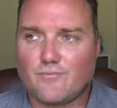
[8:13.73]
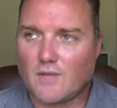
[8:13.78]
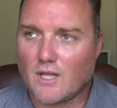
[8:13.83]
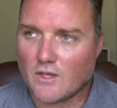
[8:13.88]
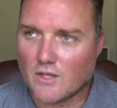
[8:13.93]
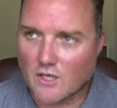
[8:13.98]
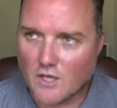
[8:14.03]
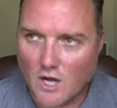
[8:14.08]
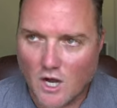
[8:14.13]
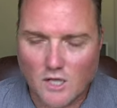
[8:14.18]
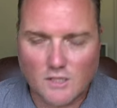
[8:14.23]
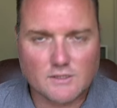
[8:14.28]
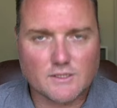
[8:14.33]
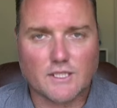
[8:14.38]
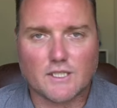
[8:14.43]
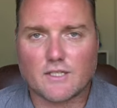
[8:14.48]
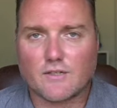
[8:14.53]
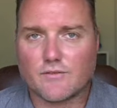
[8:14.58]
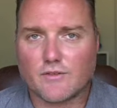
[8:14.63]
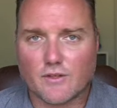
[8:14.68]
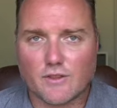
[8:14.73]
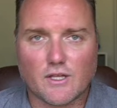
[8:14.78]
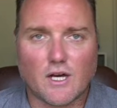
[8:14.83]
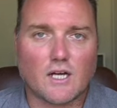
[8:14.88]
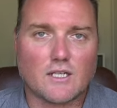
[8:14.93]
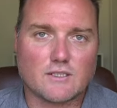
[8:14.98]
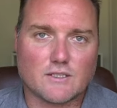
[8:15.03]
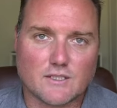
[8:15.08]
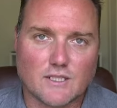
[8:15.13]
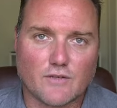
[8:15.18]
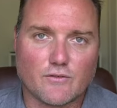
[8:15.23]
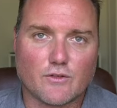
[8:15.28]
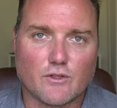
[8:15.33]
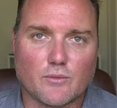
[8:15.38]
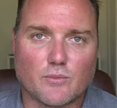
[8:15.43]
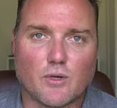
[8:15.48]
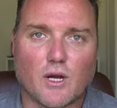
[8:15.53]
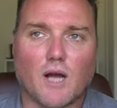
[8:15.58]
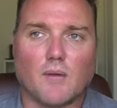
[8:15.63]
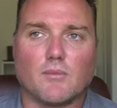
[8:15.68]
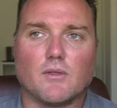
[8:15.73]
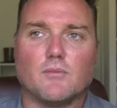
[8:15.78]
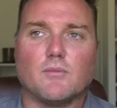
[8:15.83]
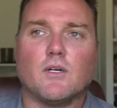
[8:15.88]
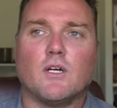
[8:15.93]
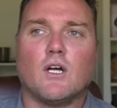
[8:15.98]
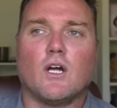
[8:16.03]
The content of the thought is never the problem.